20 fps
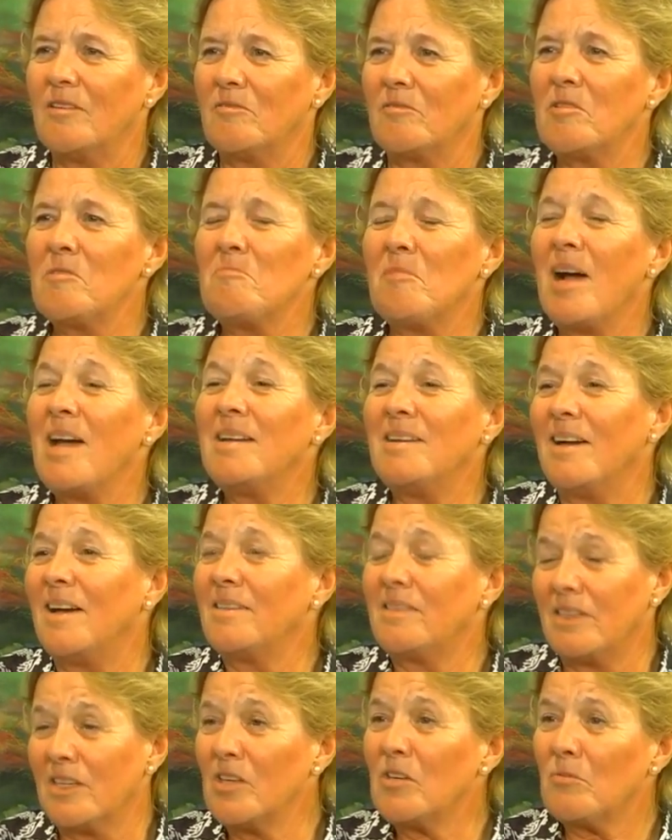We might
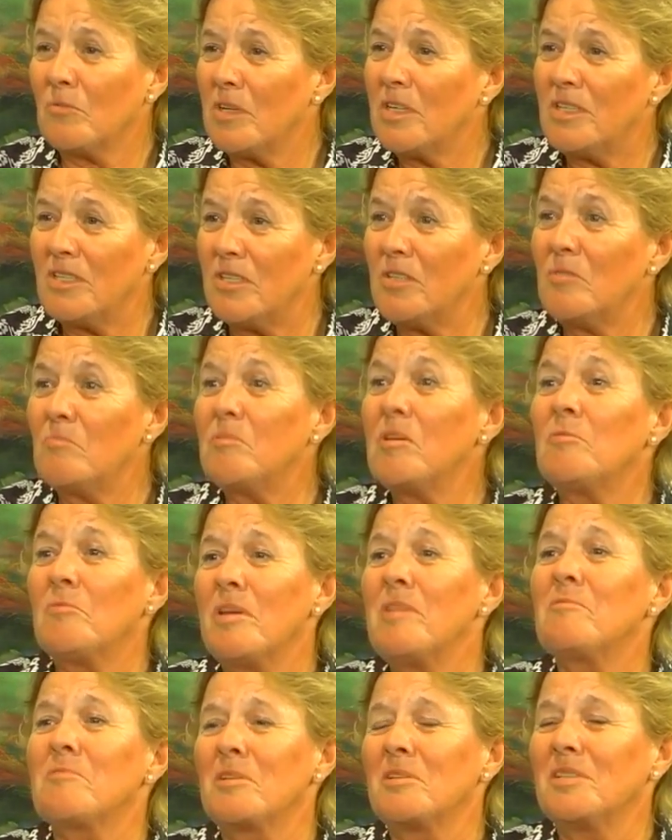not think we do, but
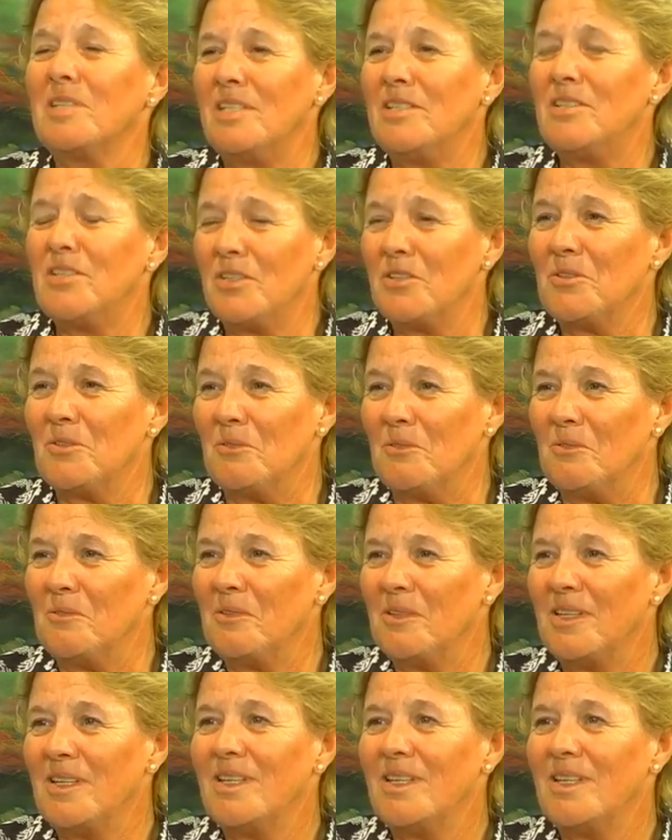we really do.